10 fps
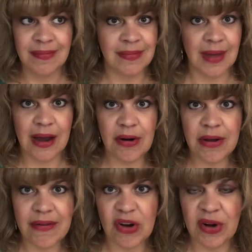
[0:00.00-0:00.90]
how are
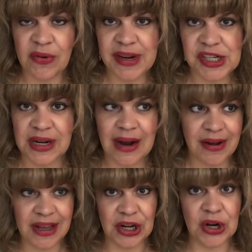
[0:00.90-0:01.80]
you ever going to reach it? How are
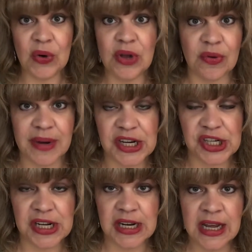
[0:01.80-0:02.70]
you going to know you
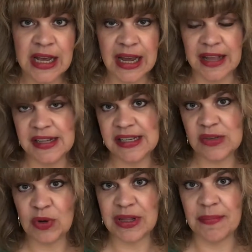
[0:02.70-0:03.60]
reached it? And this is
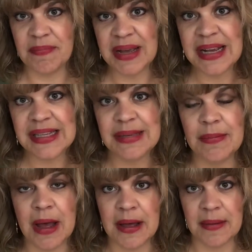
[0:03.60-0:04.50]
one of the biggest
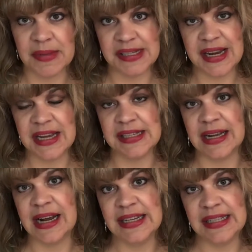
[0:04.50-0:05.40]
mistakes
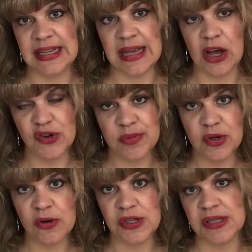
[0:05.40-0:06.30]
that I see
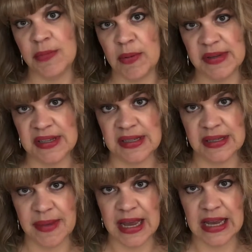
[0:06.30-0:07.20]
entrepreneurs and small
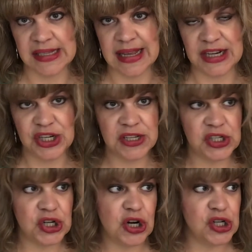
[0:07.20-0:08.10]
businesses make is they just
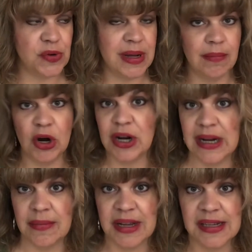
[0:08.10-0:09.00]
start doing
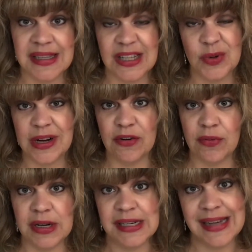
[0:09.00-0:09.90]
marketing because that's what
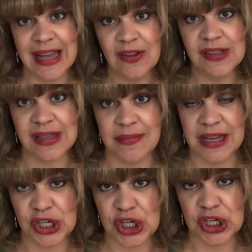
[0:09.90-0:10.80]
everyone tells them
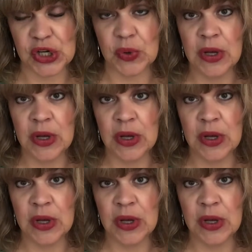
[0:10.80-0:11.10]
they should do.